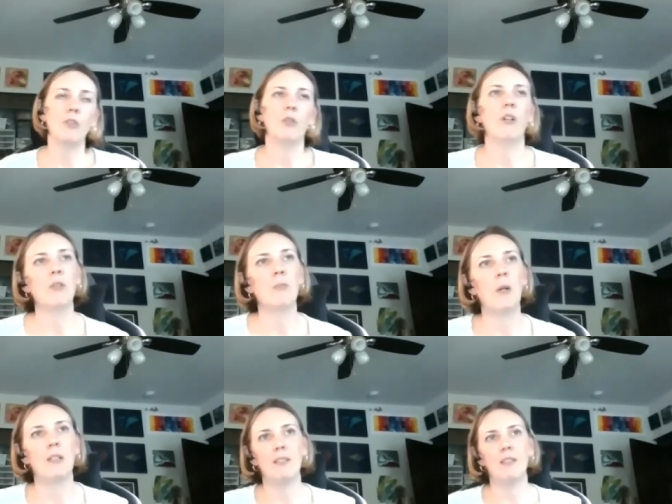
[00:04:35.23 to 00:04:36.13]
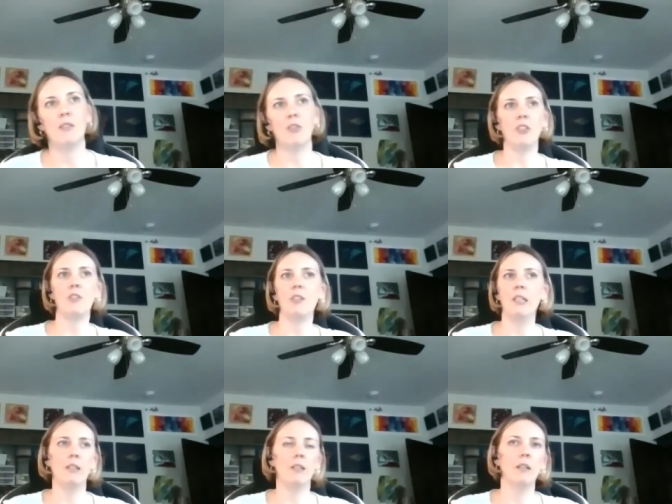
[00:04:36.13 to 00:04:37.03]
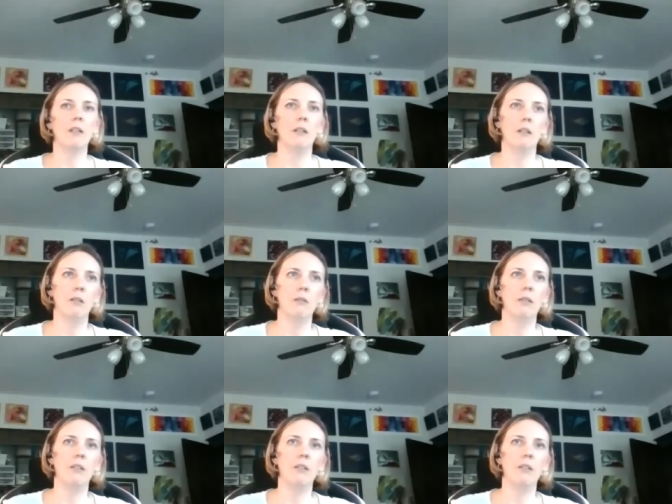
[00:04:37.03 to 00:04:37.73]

survey responses is just that uh,